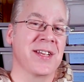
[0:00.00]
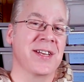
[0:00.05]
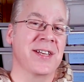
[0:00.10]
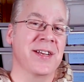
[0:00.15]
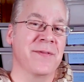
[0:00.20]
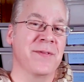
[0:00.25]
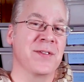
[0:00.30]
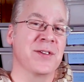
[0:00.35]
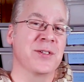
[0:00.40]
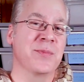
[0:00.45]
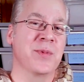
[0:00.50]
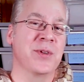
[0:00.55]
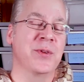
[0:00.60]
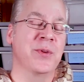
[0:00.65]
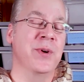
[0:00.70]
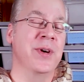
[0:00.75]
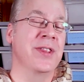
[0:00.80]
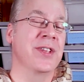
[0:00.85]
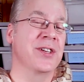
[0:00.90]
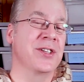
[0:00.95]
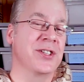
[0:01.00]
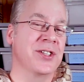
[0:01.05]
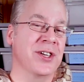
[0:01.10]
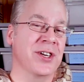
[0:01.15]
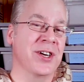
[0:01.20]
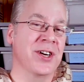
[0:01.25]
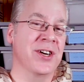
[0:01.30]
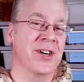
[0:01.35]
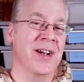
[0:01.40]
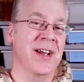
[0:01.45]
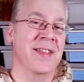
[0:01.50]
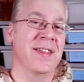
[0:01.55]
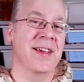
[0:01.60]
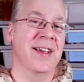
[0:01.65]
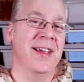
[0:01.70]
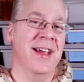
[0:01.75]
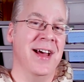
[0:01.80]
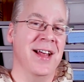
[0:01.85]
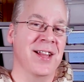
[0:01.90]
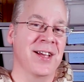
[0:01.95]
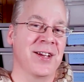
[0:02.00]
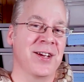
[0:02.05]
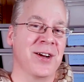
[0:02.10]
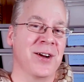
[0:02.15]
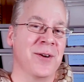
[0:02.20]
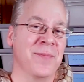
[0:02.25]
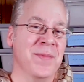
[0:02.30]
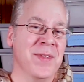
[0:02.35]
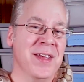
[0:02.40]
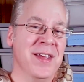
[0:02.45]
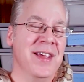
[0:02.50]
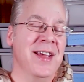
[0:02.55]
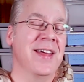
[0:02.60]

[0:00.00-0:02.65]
the difference between the sugar and the calico,